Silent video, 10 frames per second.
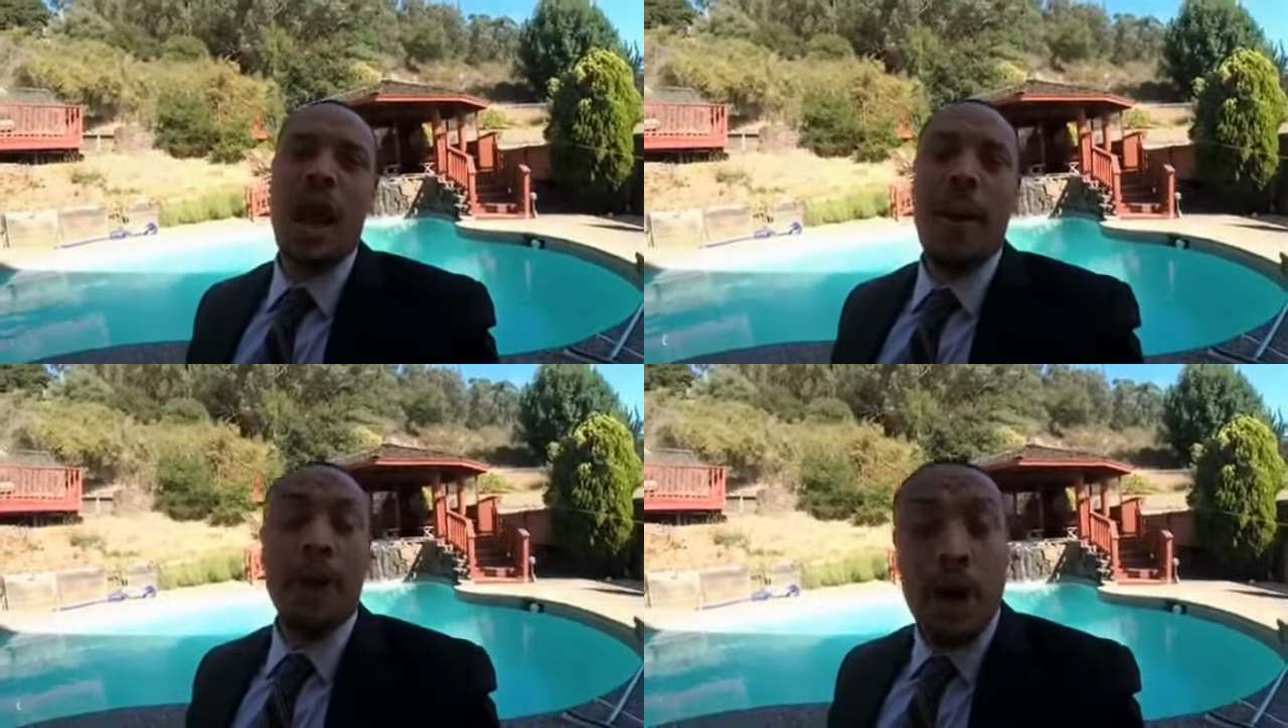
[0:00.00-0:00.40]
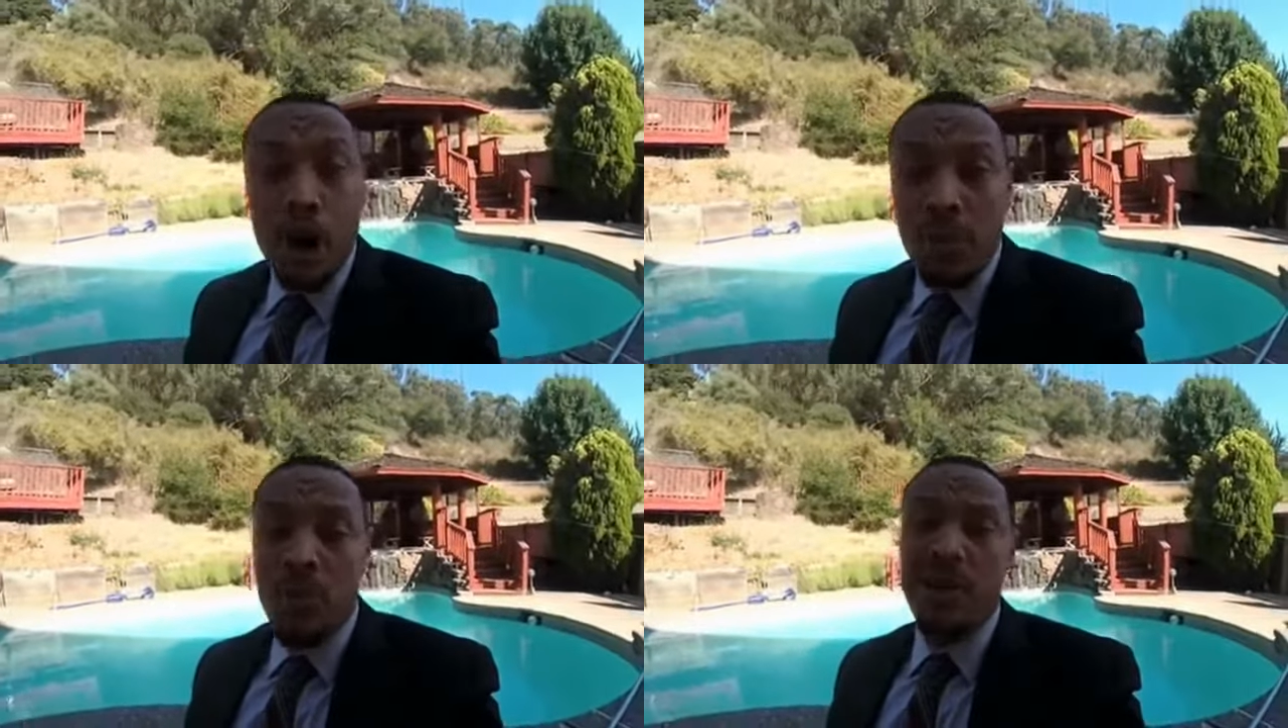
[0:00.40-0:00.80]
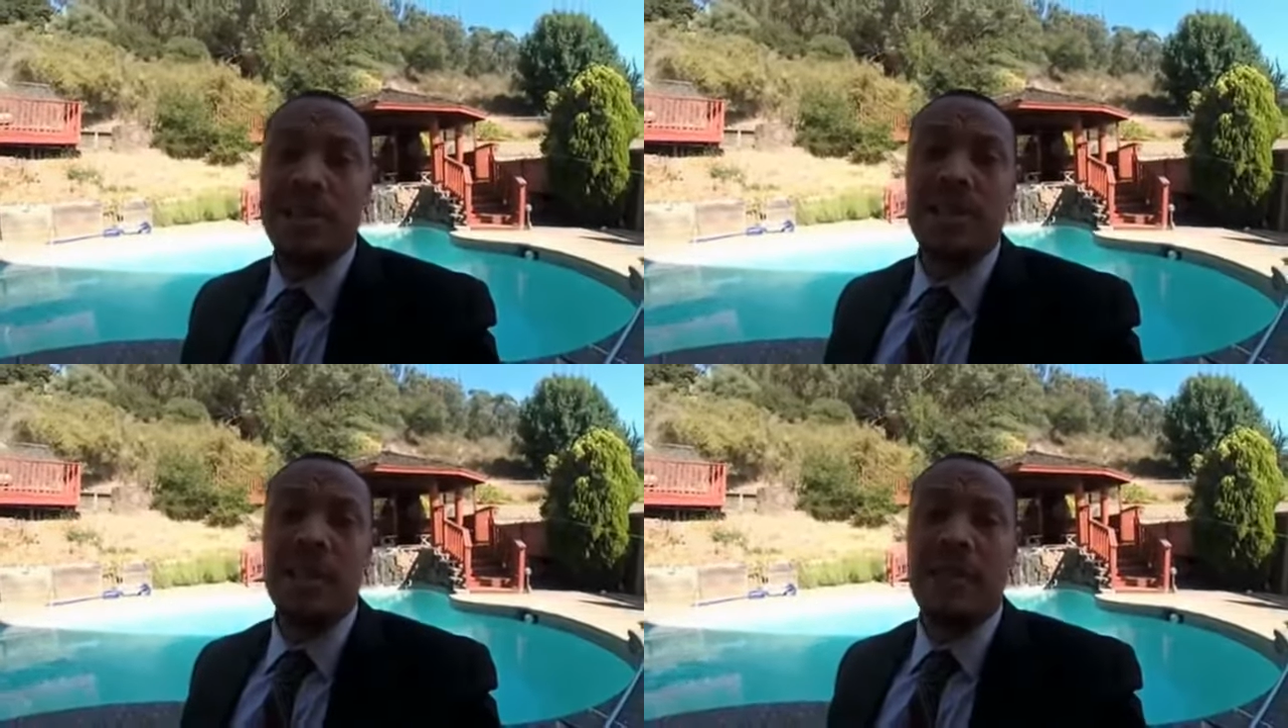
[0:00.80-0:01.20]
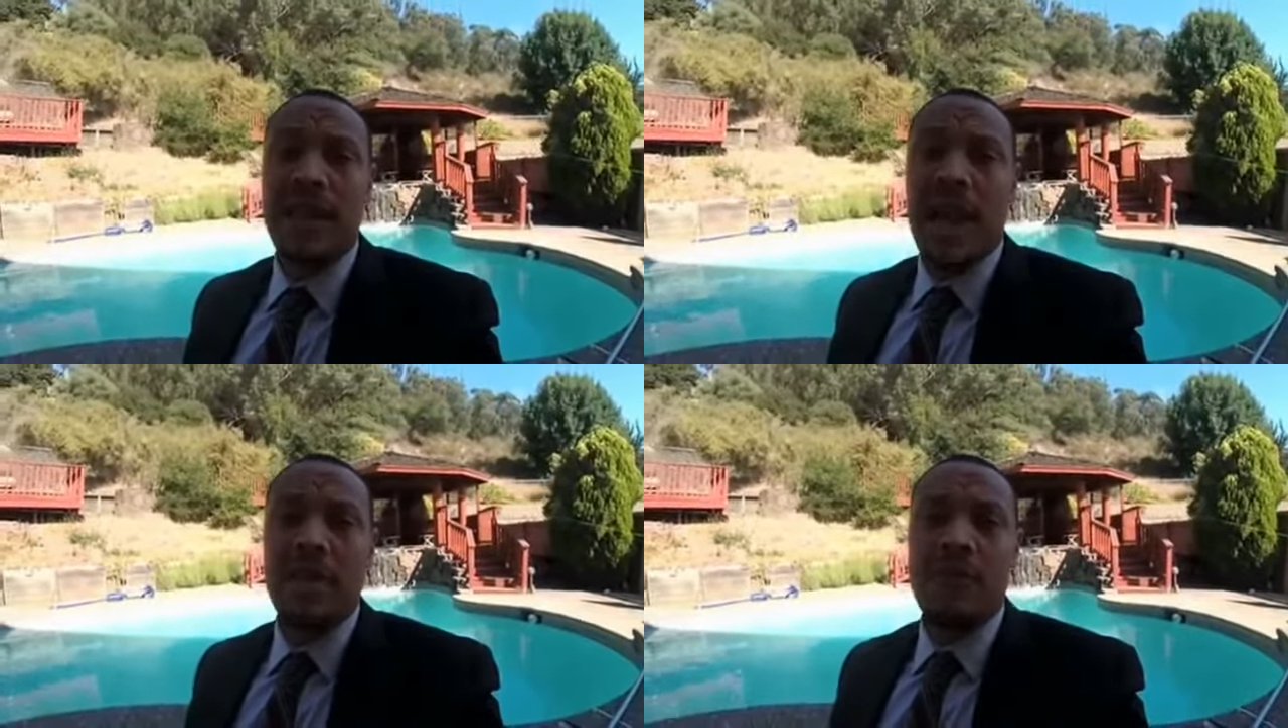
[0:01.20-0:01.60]
I'm the current president of the
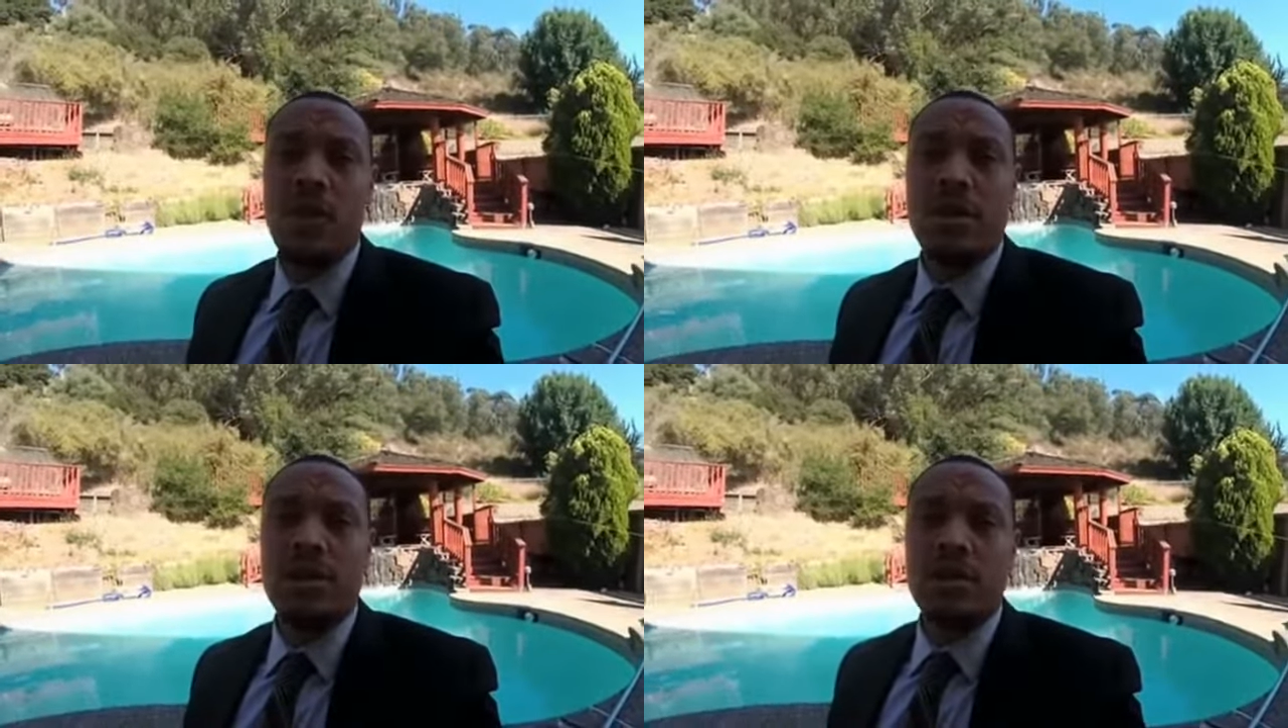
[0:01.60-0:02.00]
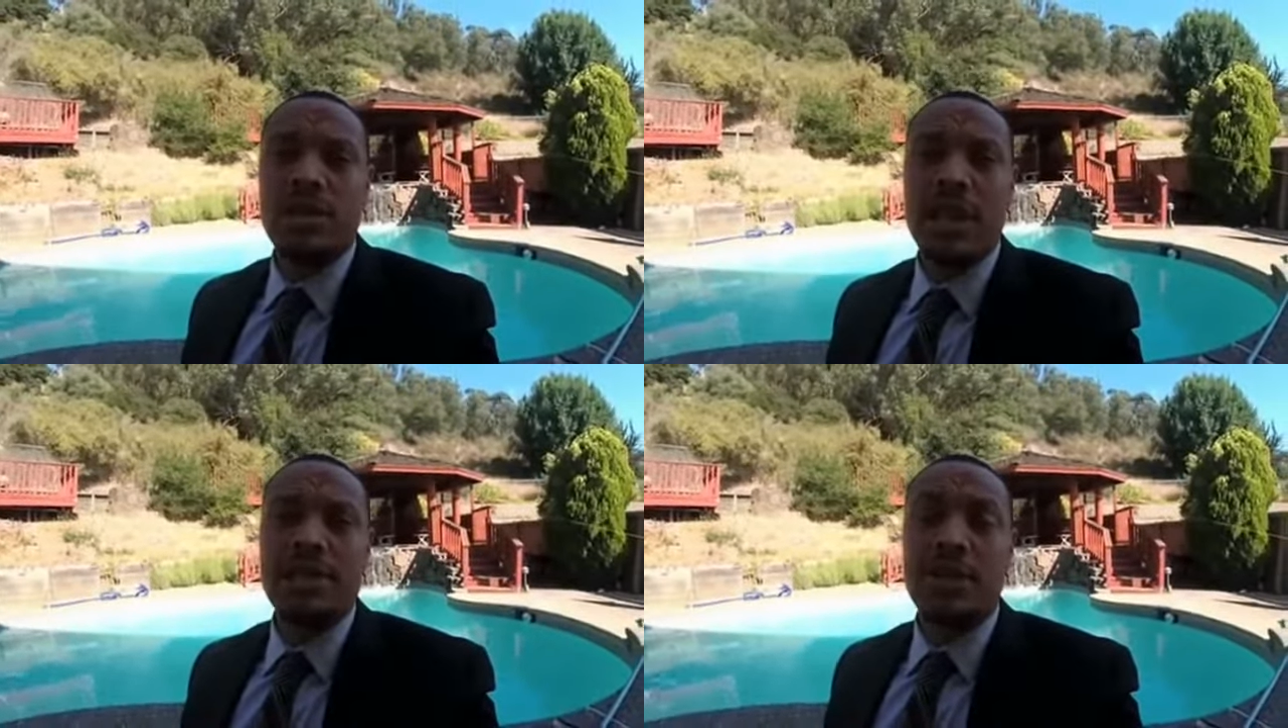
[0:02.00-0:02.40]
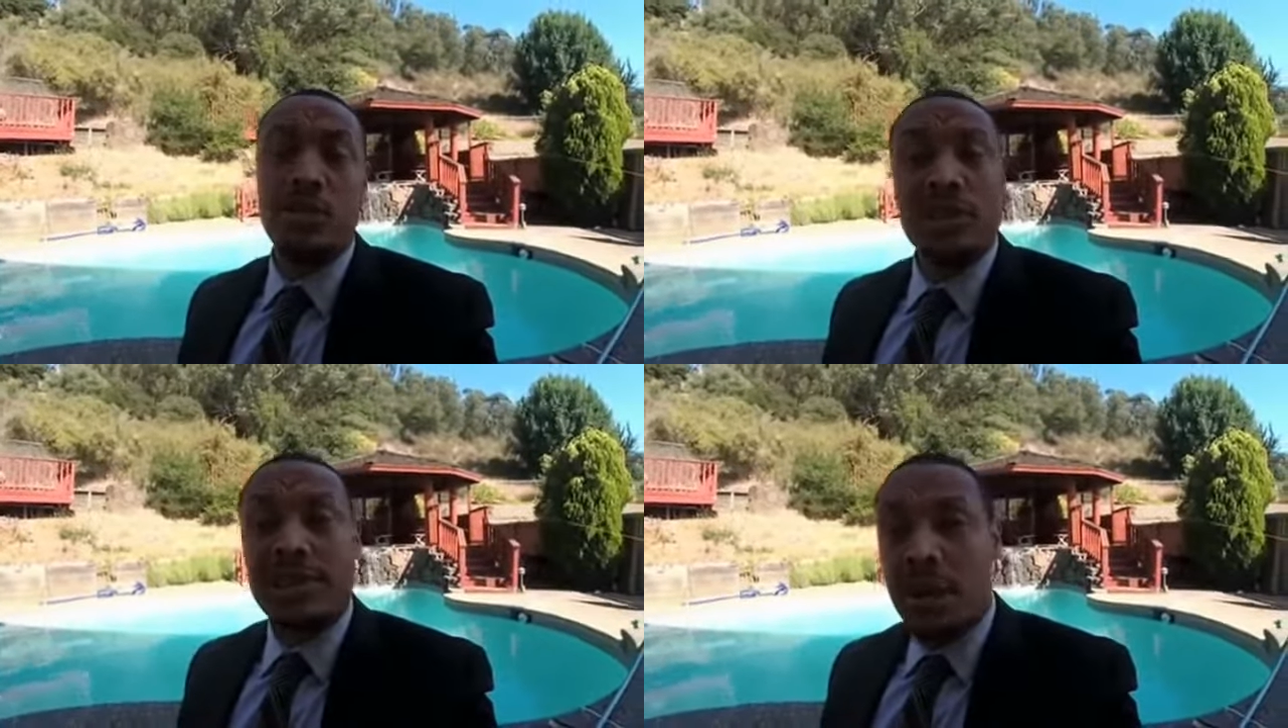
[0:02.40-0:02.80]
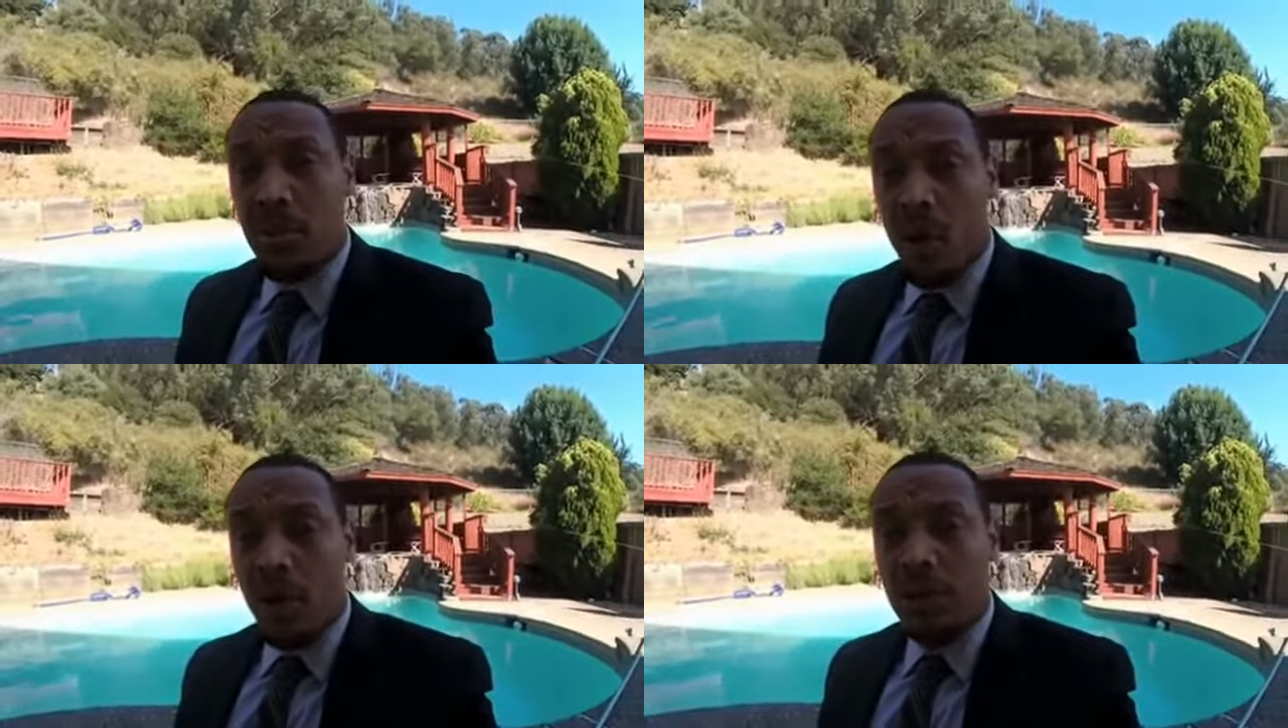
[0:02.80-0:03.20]
California Association of Real Estate
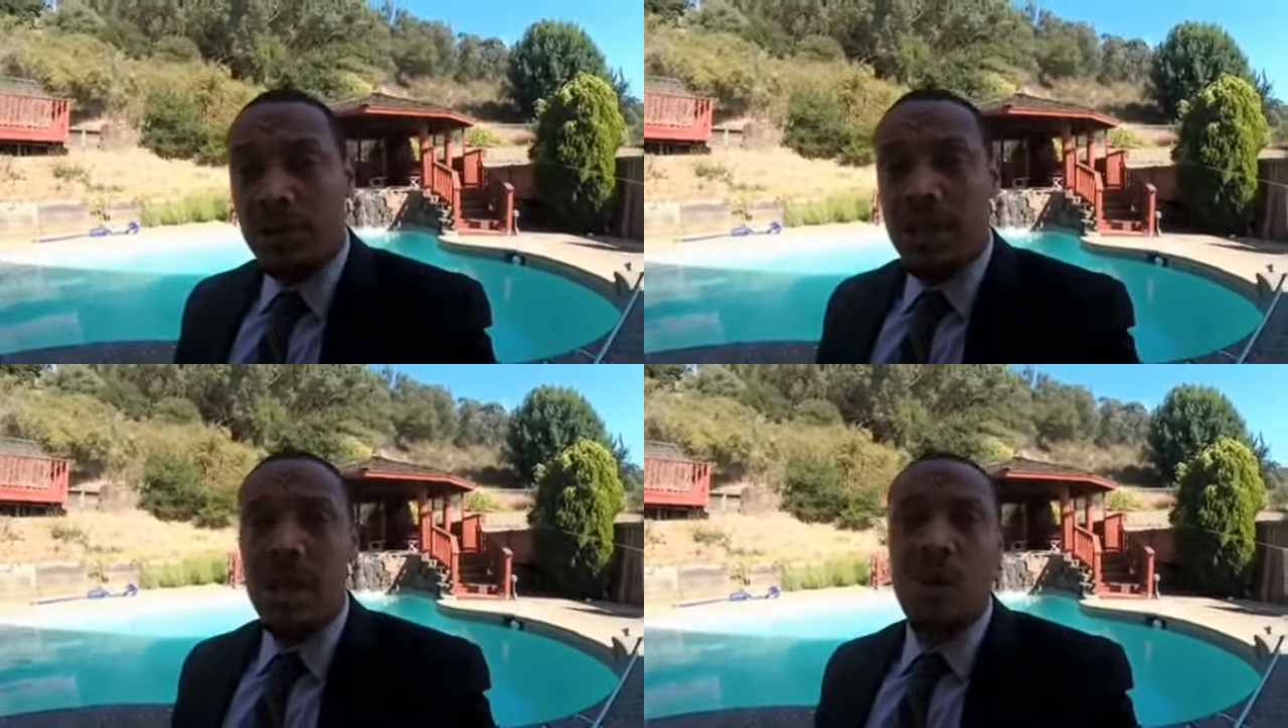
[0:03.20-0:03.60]
Brokers,